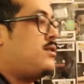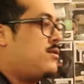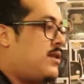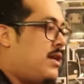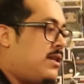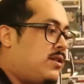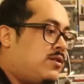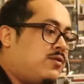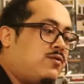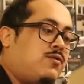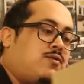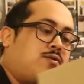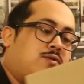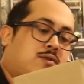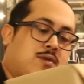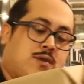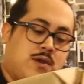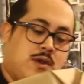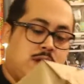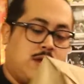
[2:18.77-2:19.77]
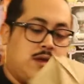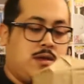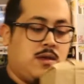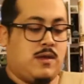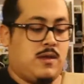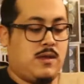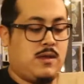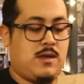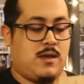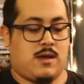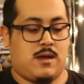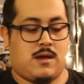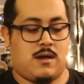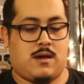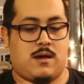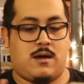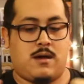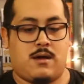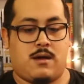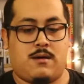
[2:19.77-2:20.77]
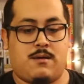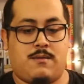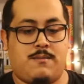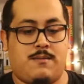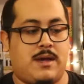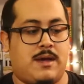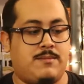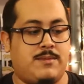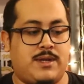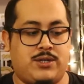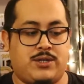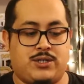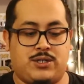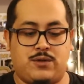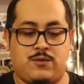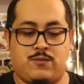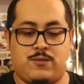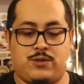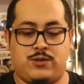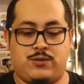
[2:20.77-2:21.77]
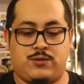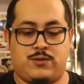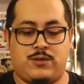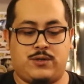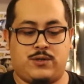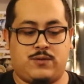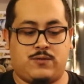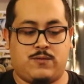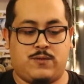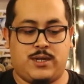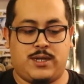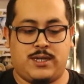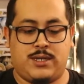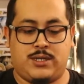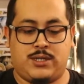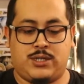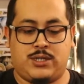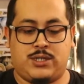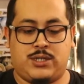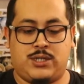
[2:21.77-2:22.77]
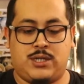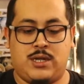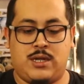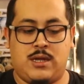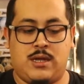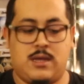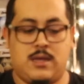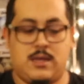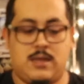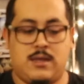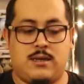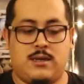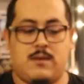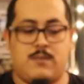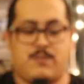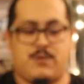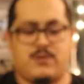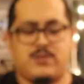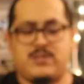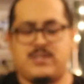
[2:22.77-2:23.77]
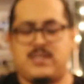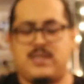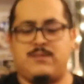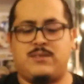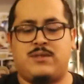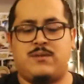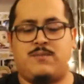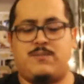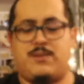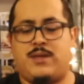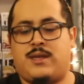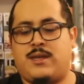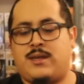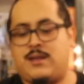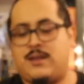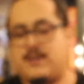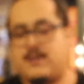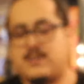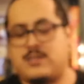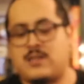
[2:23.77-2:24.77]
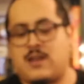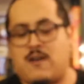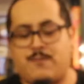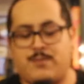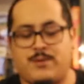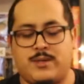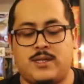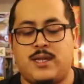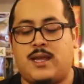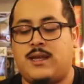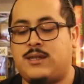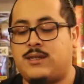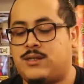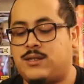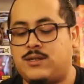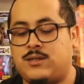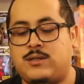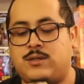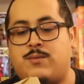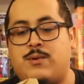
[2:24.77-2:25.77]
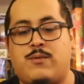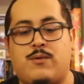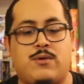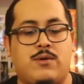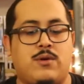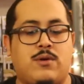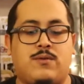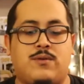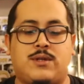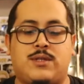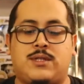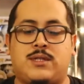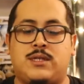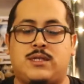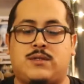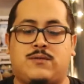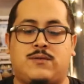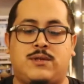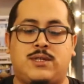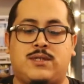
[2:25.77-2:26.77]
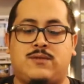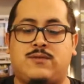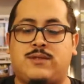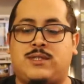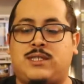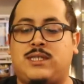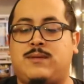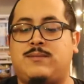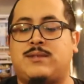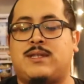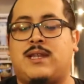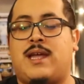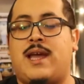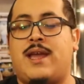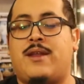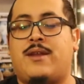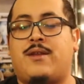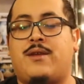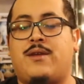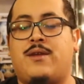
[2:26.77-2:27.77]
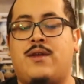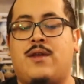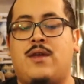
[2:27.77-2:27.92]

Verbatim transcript: so that's cool. Um, I'm not sure which one's which. They both seem to be in soft protectors, but we'll go with this one. This one seems lighter.